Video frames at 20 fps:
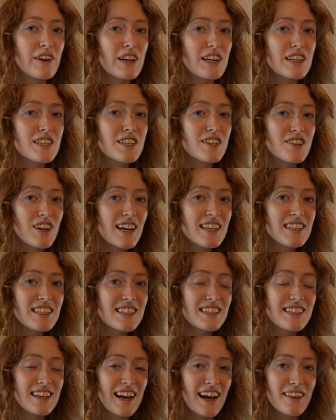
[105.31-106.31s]
very
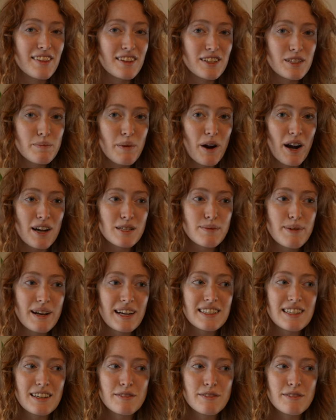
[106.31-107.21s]
stressed at this prospect.